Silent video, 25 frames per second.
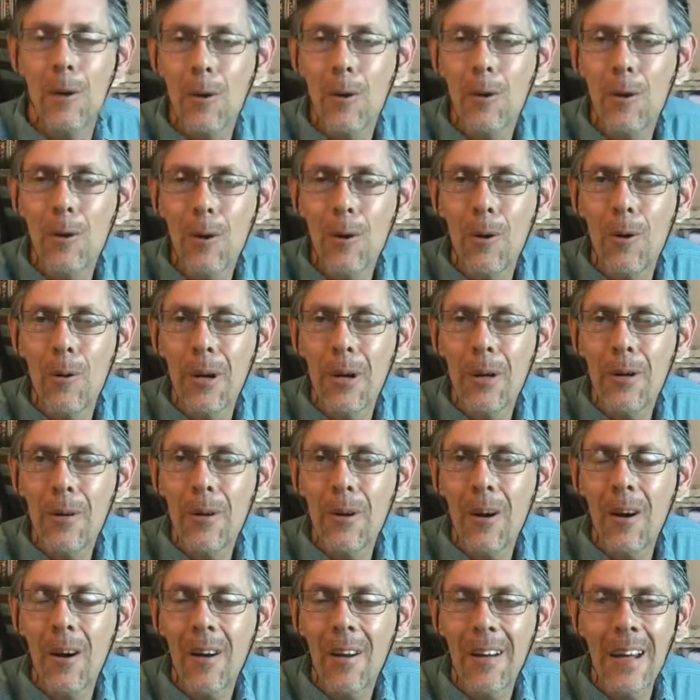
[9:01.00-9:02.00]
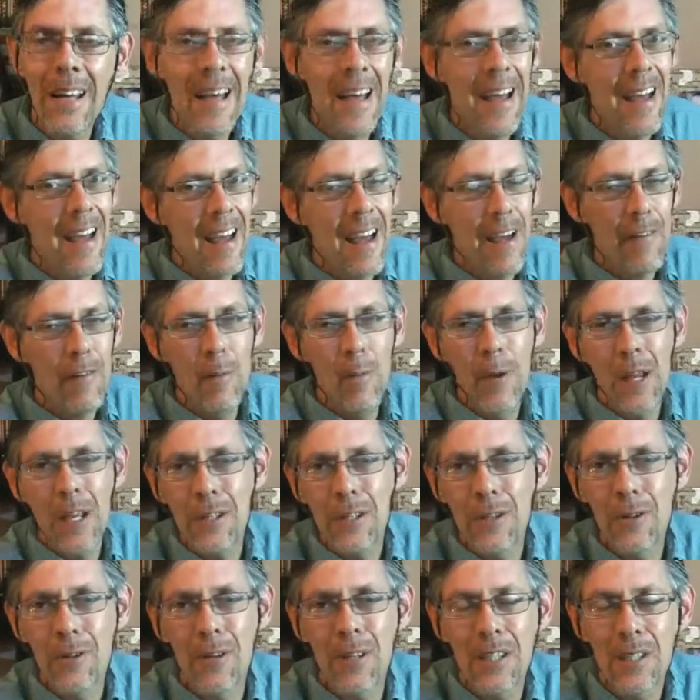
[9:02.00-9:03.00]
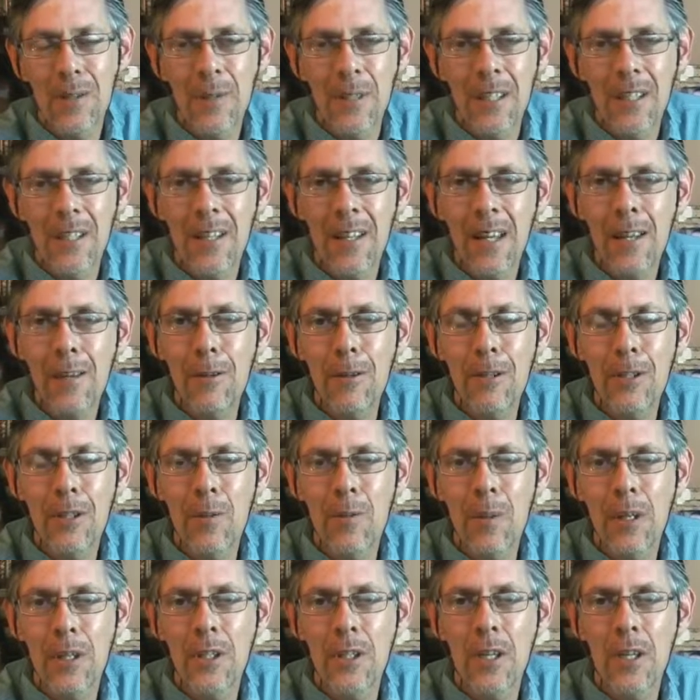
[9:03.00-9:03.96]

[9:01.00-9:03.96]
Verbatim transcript: Glory to God. Have a blessed Christmas. Thank you so much,